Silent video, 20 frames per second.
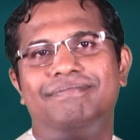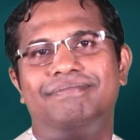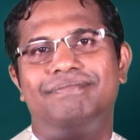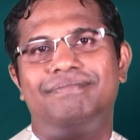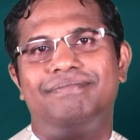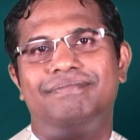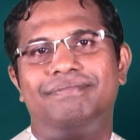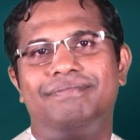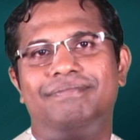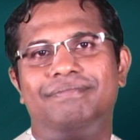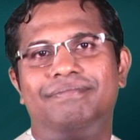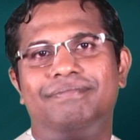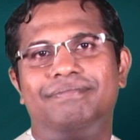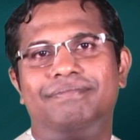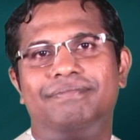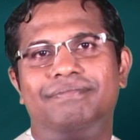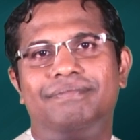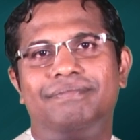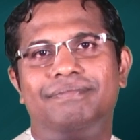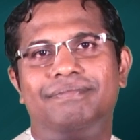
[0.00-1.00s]

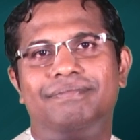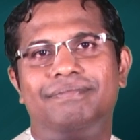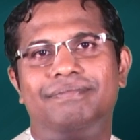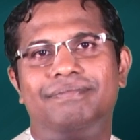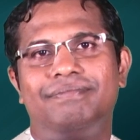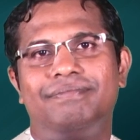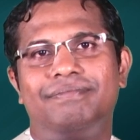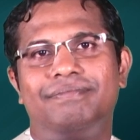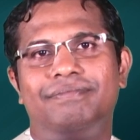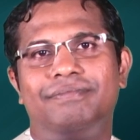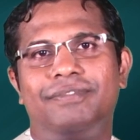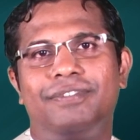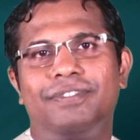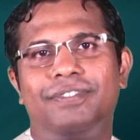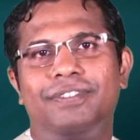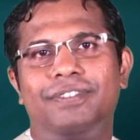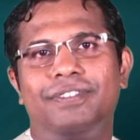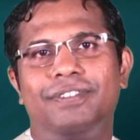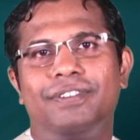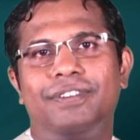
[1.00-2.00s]

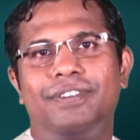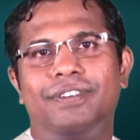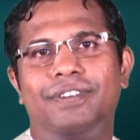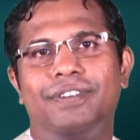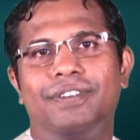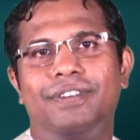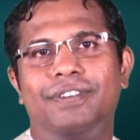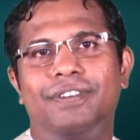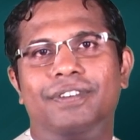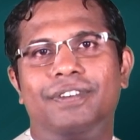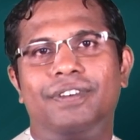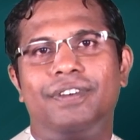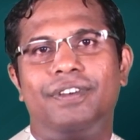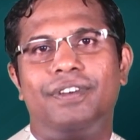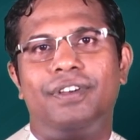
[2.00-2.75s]
(no one is talking)